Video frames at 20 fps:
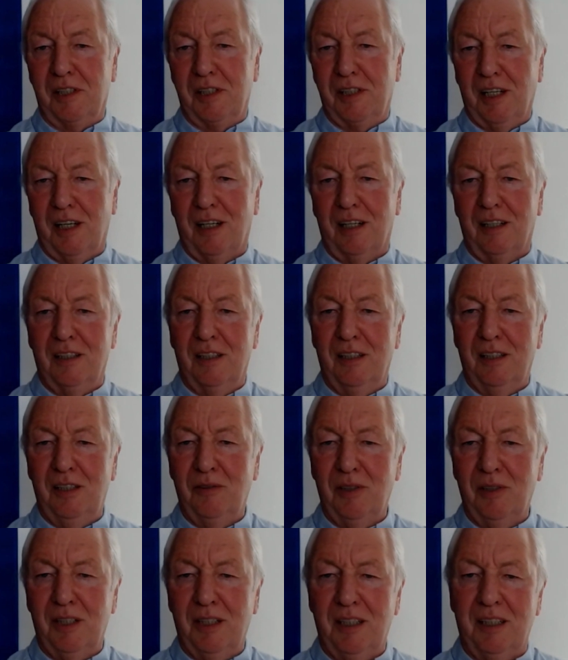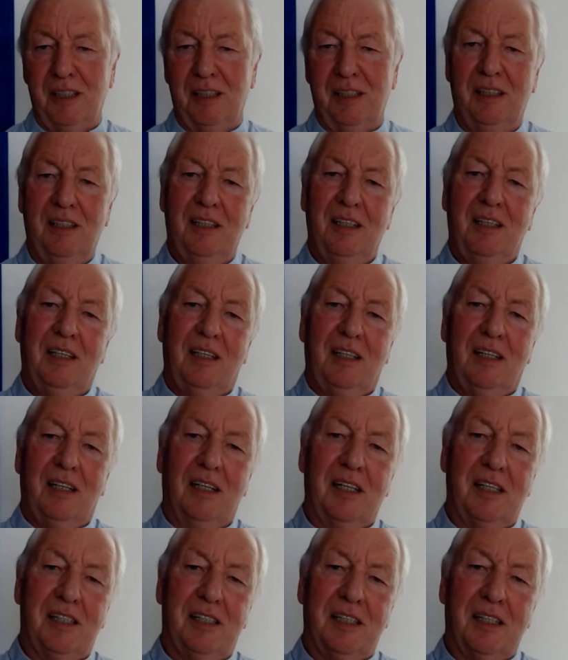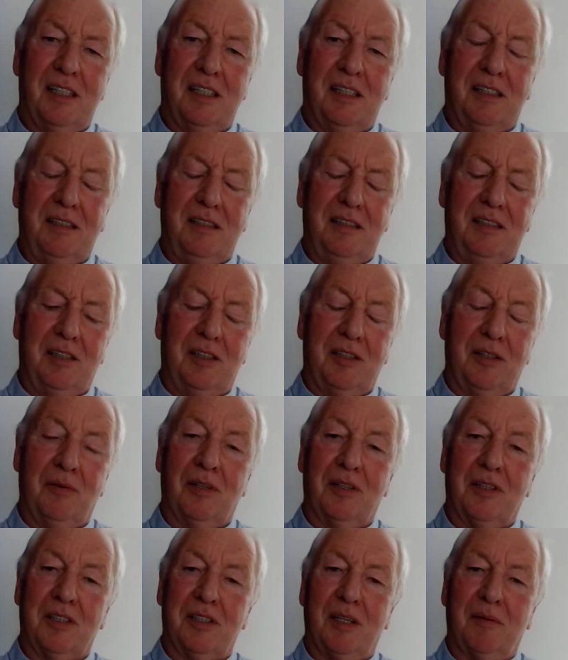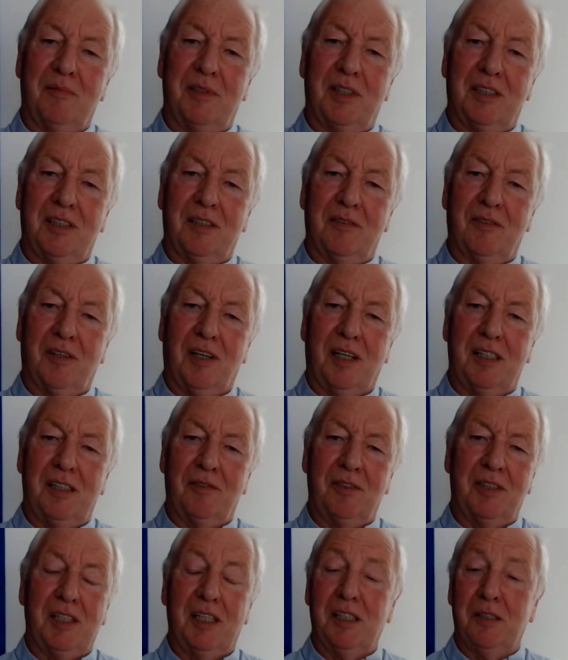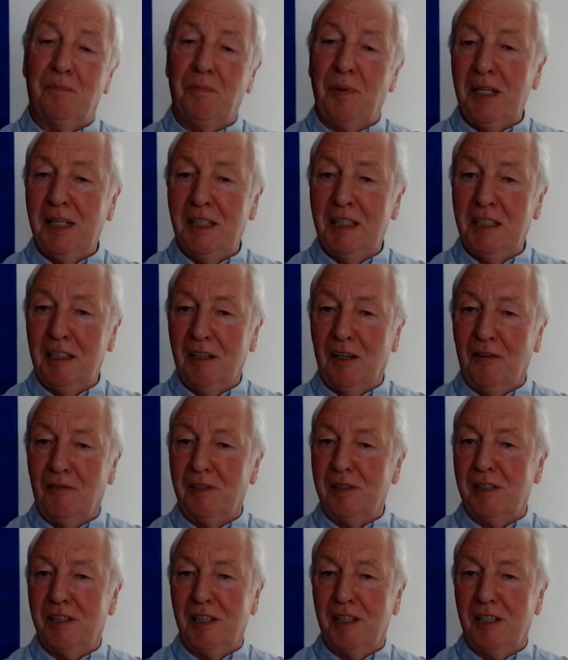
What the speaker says: to start the new year listening to you on the subject of creativity. It's been in and of